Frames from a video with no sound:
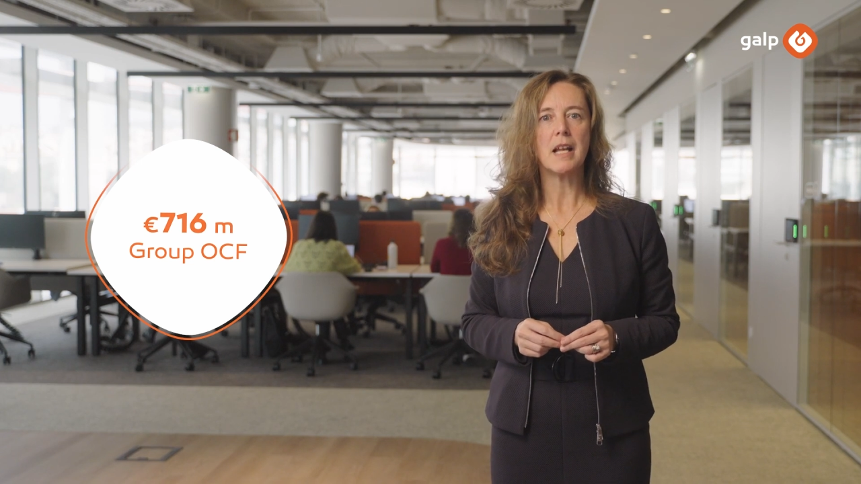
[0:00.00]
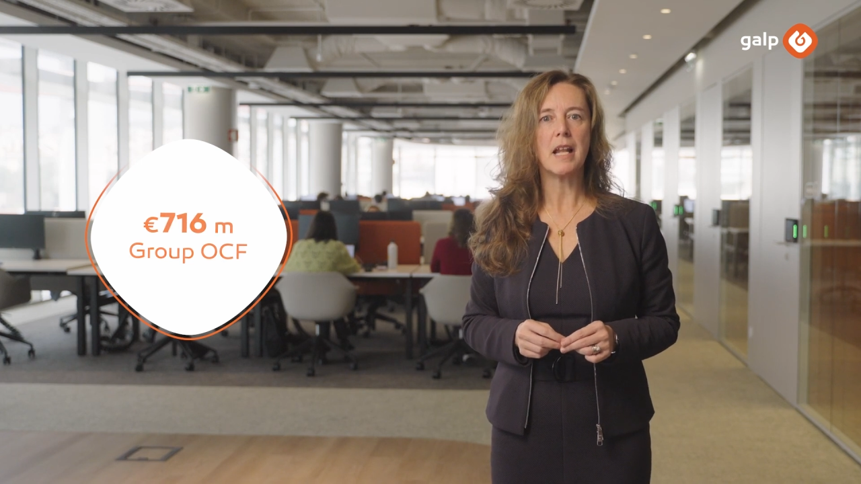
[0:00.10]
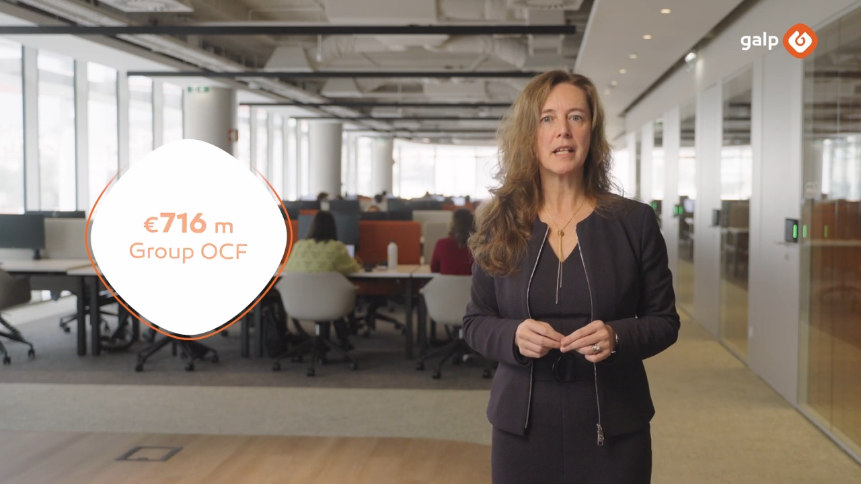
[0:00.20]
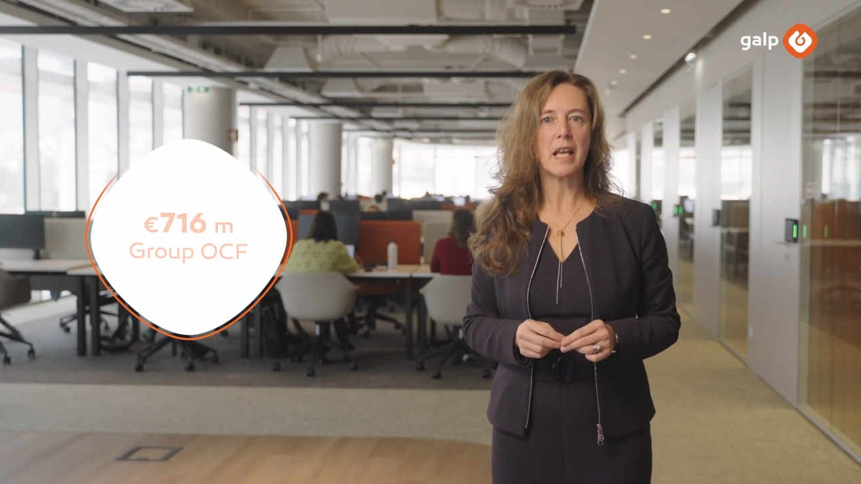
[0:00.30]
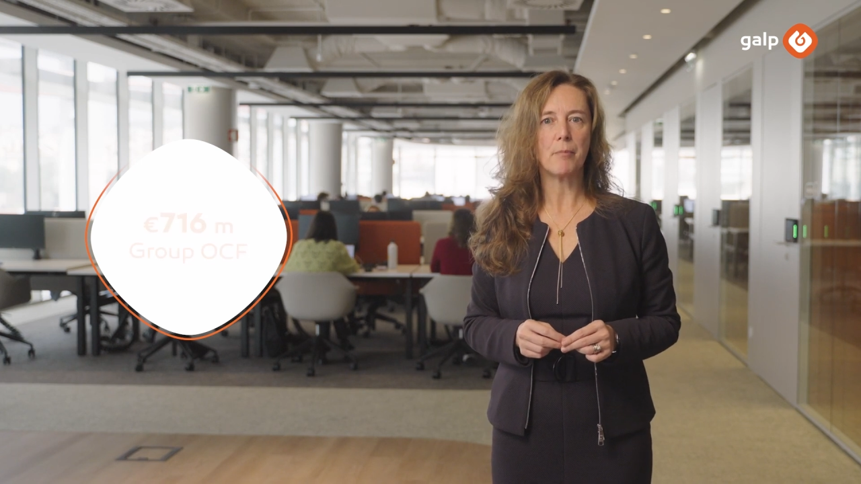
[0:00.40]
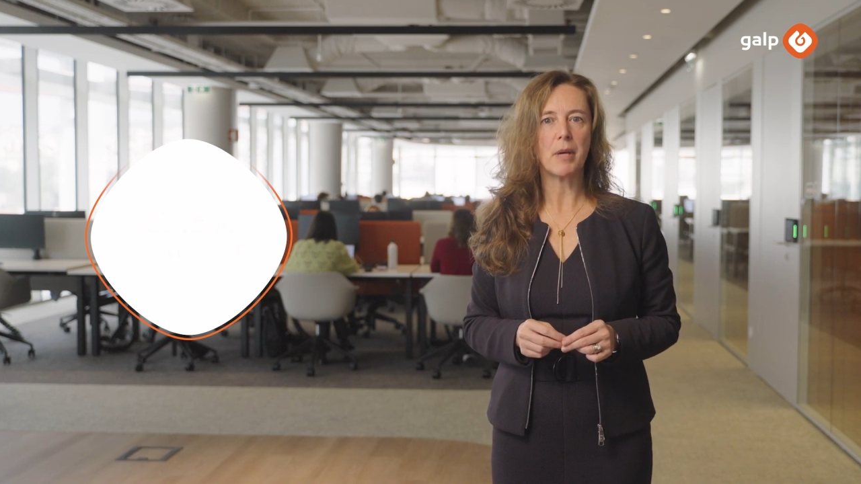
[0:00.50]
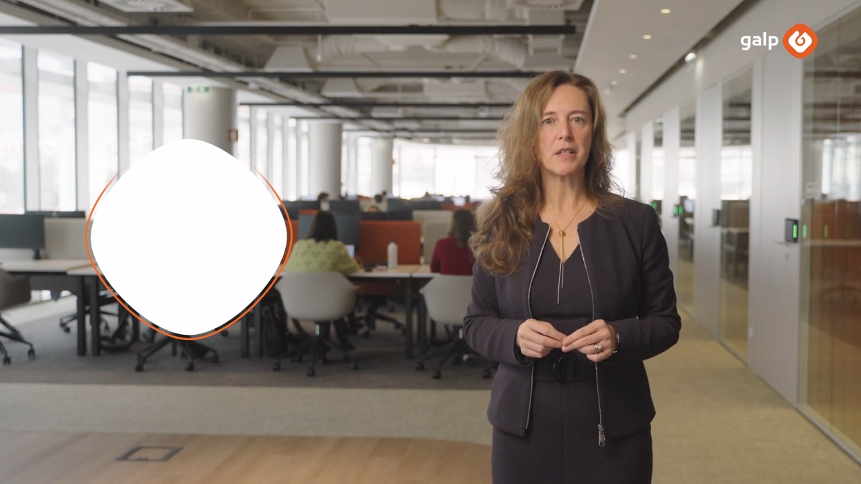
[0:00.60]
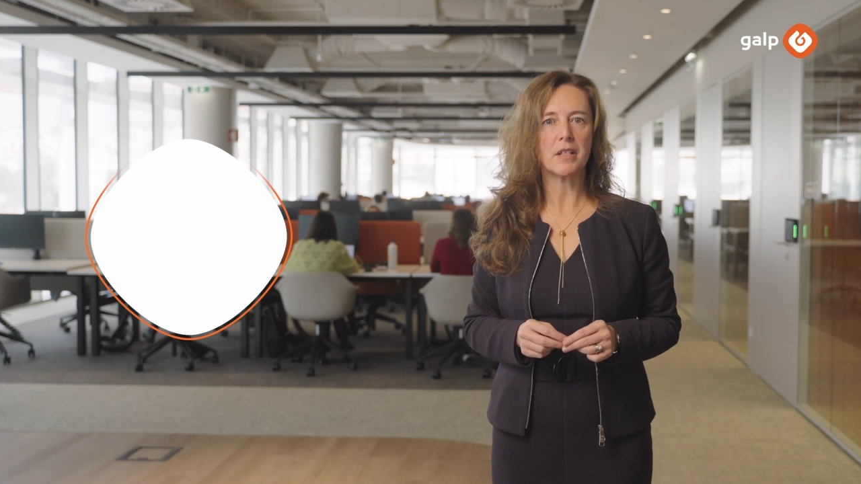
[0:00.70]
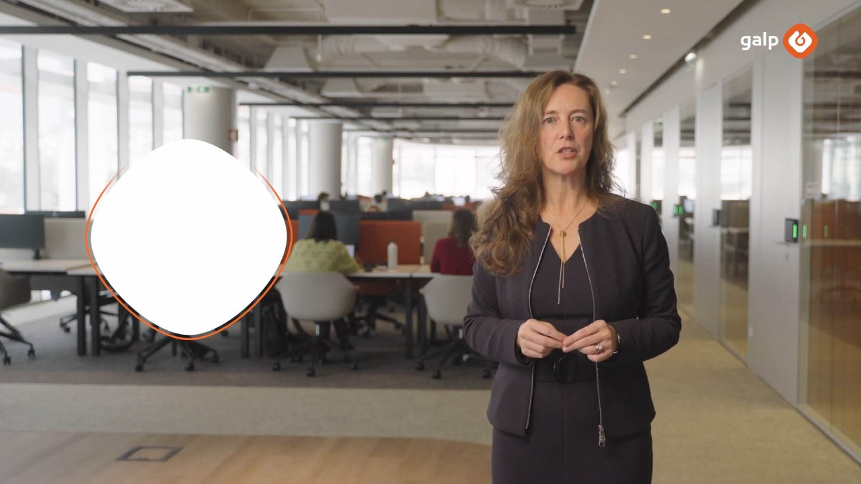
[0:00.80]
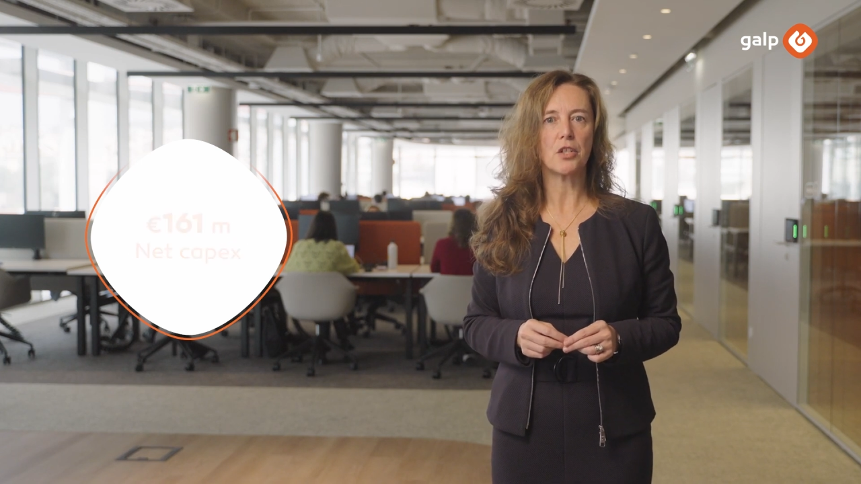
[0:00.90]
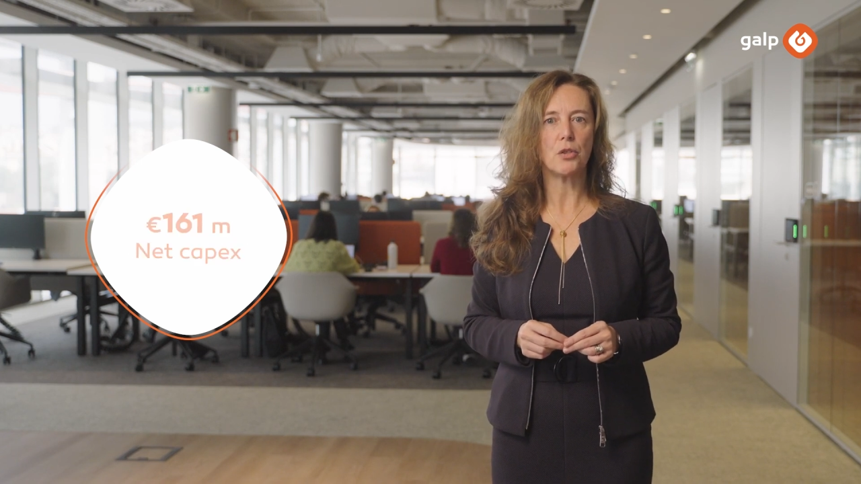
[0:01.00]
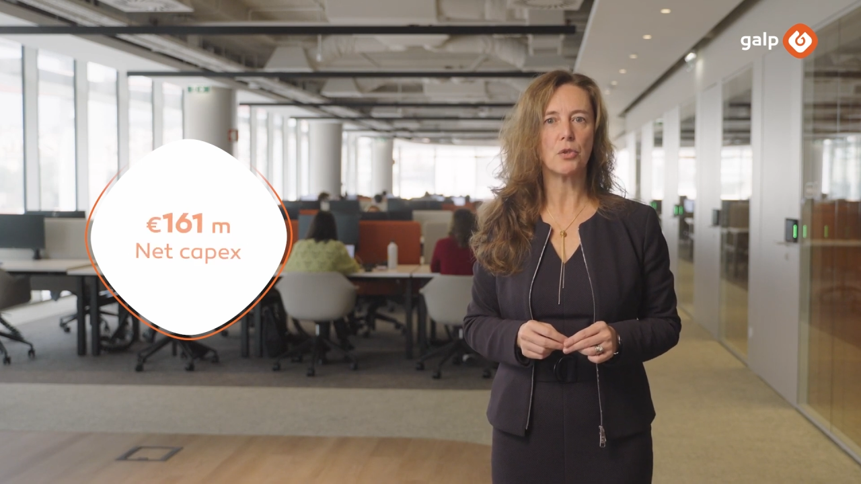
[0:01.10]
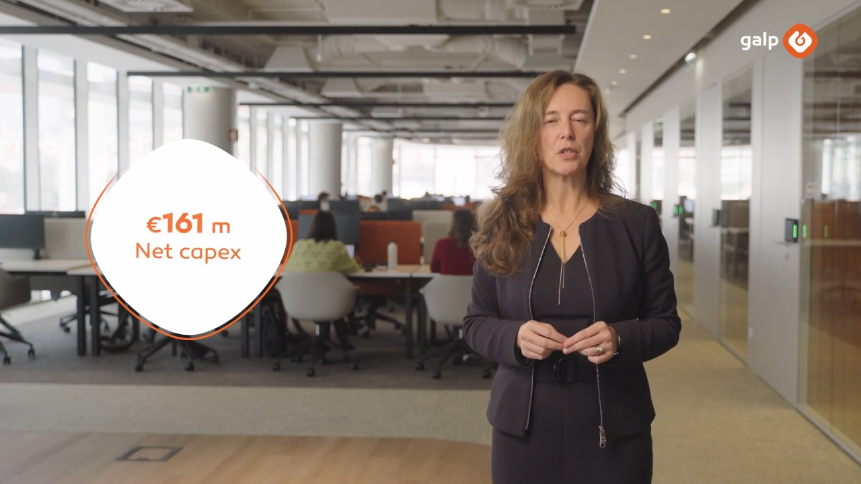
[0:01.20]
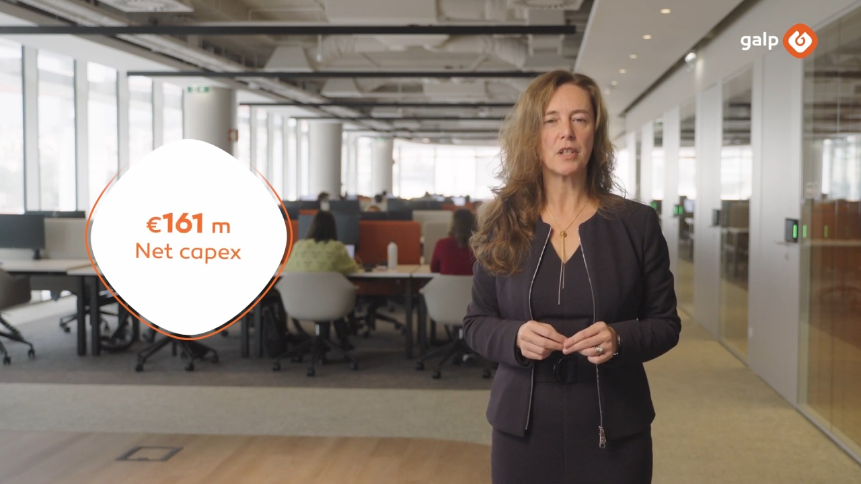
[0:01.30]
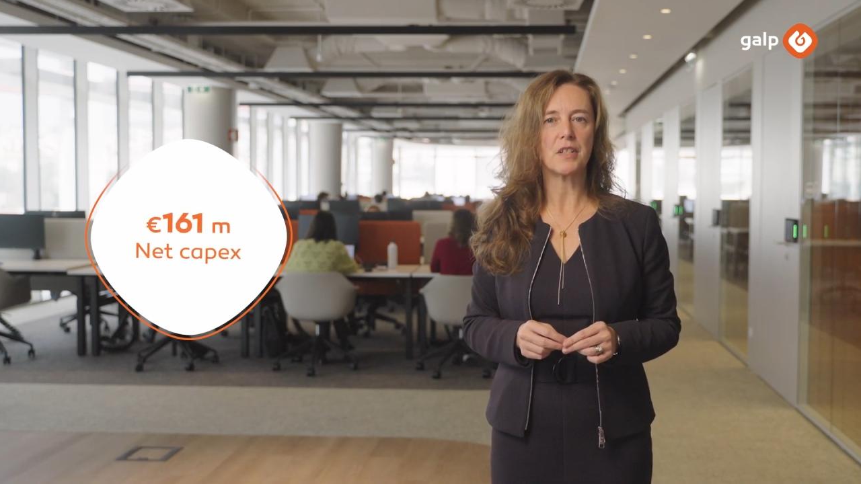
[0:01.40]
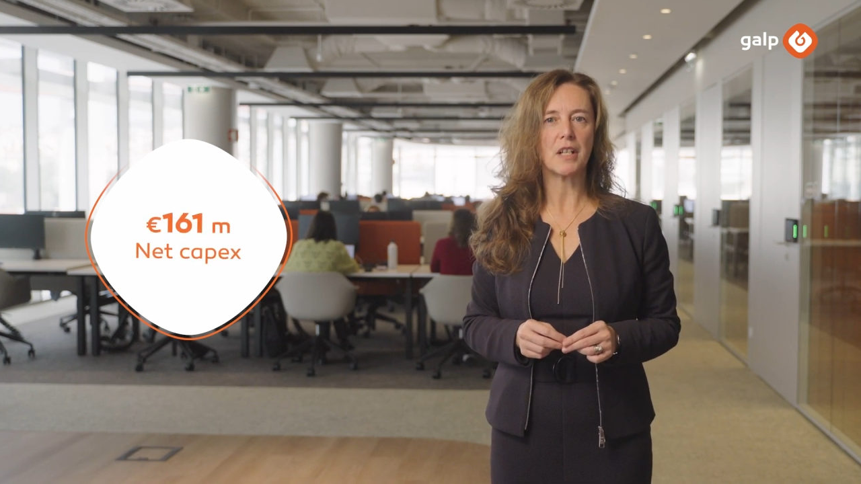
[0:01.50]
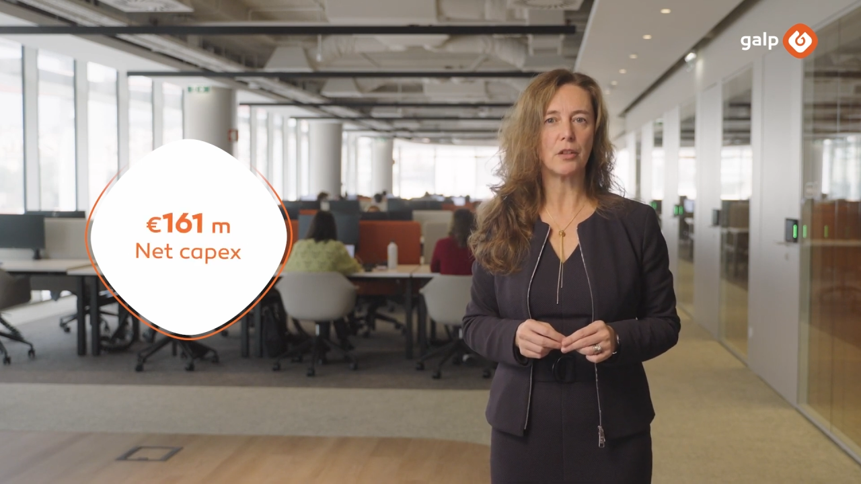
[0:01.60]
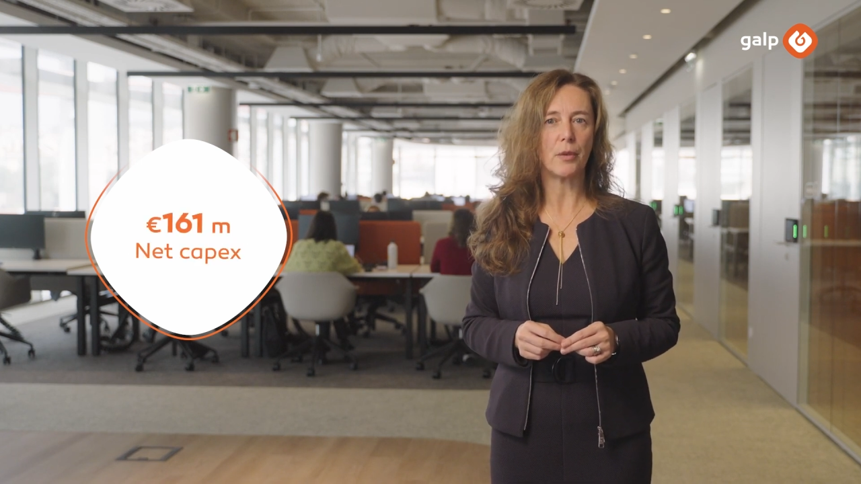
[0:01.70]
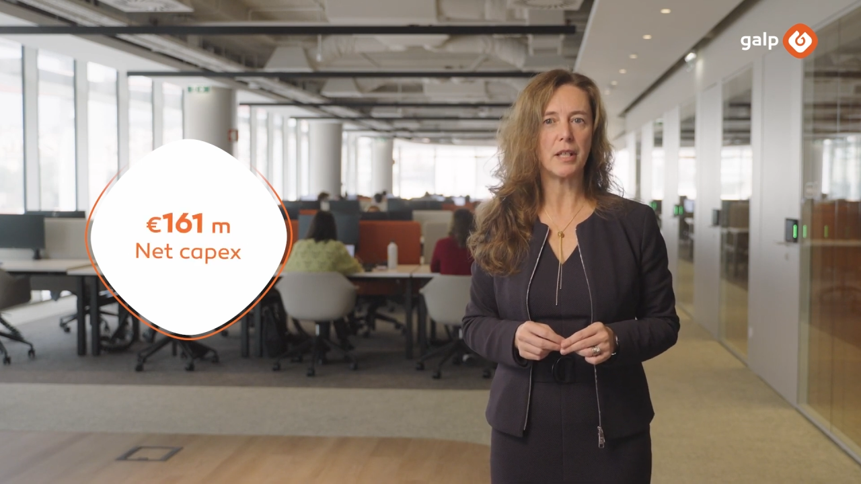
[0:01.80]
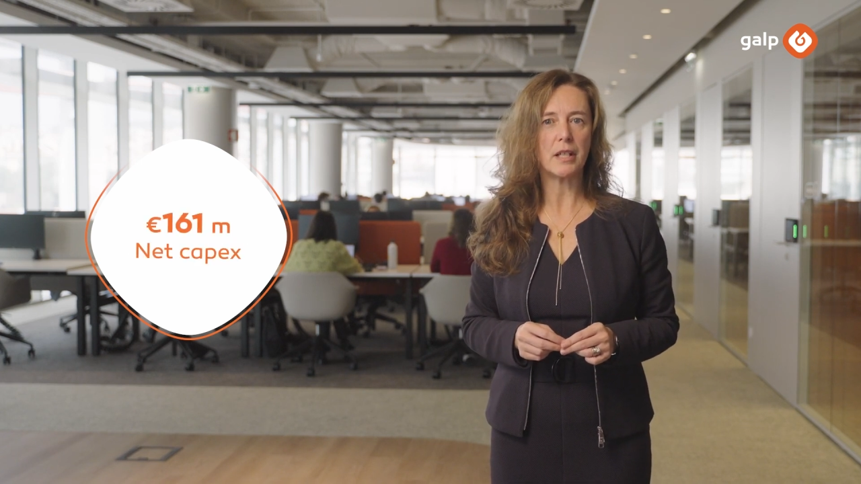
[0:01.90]
net capex execution
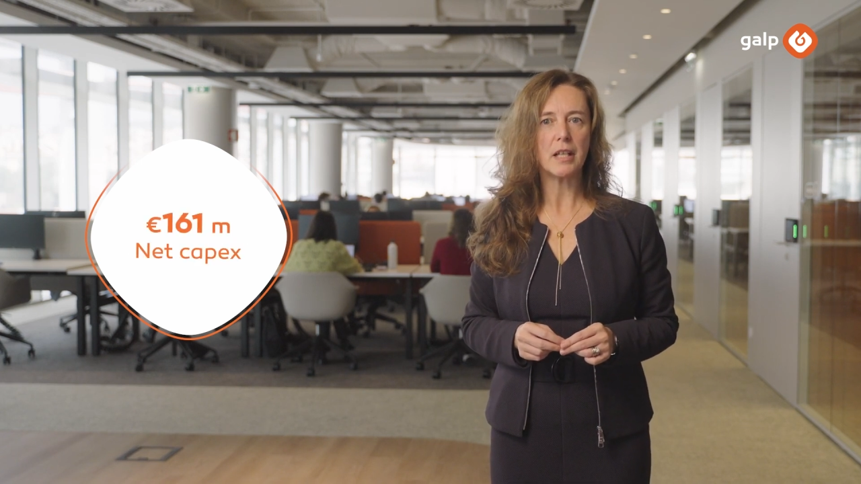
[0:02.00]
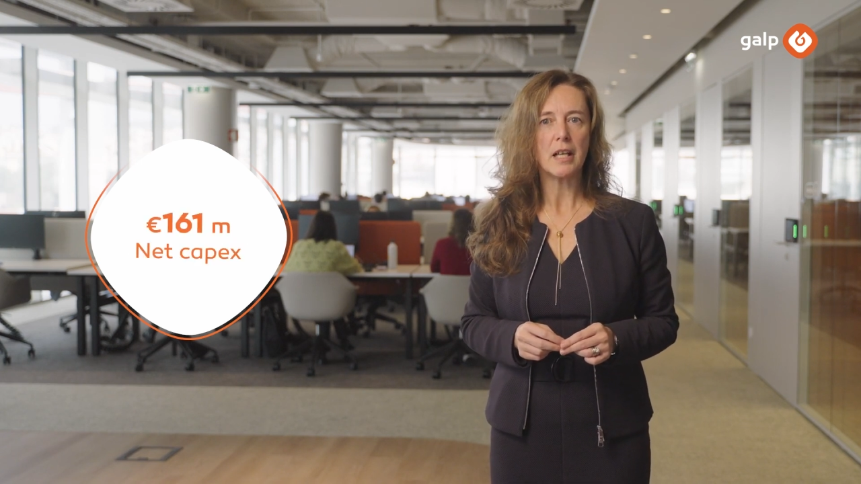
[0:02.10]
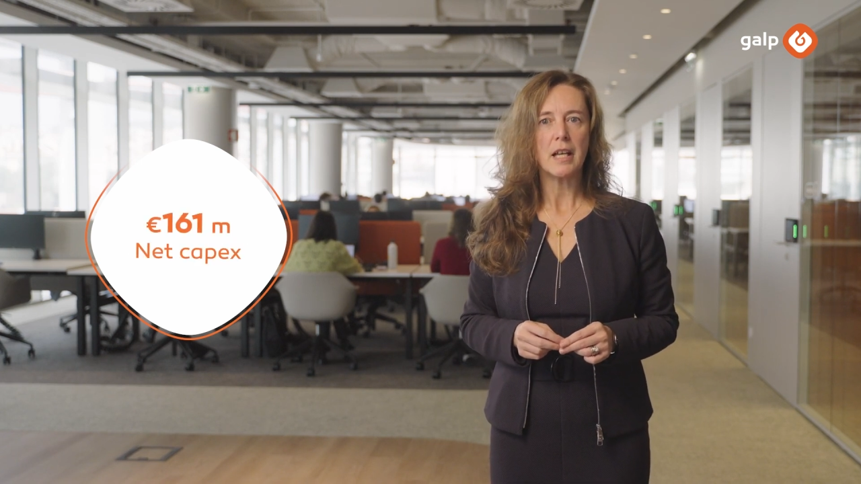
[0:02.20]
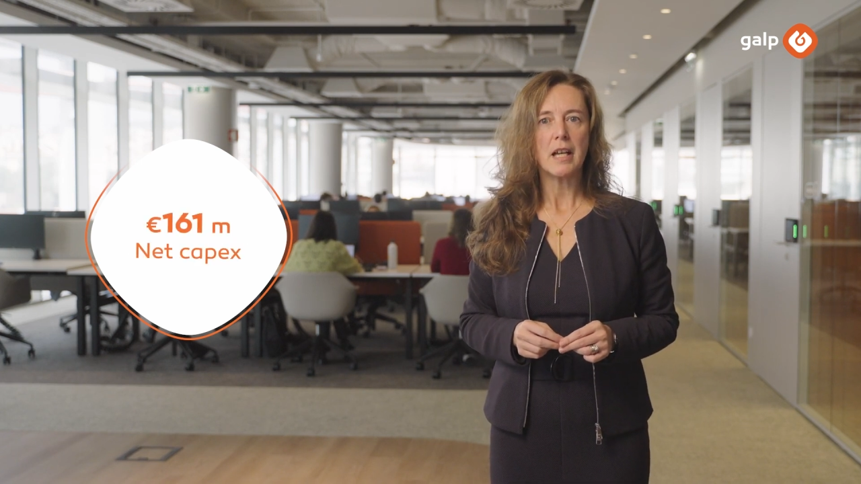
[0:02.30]
accelerated,